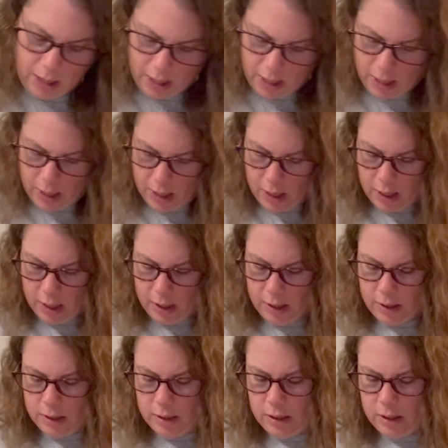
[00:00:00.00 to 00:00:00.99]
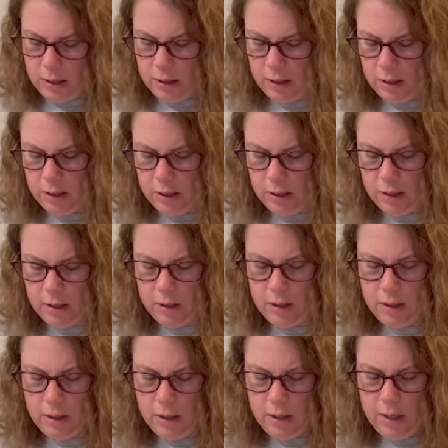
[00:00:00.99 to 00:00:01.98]
And
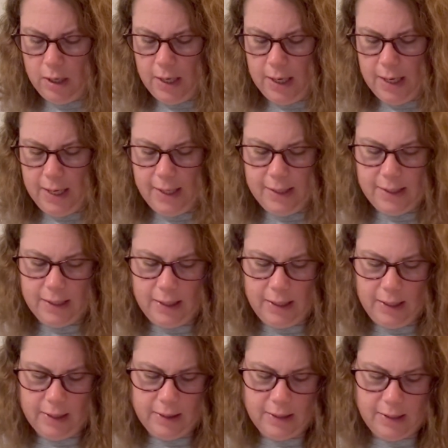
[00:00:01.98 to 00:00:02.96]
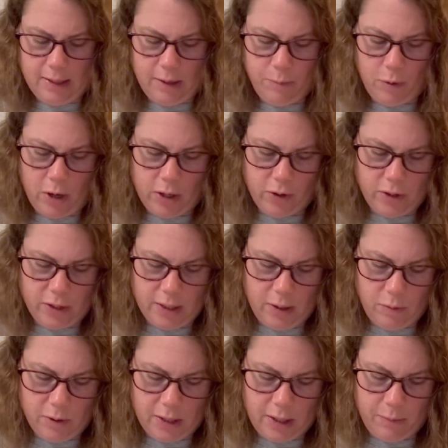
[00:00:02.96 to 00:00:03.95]
he's sitting at the same progress
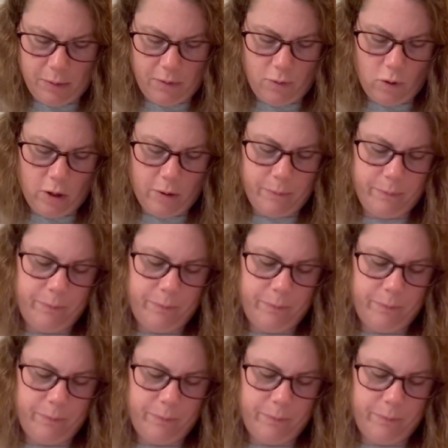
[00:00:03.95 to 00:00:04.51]
he was at before.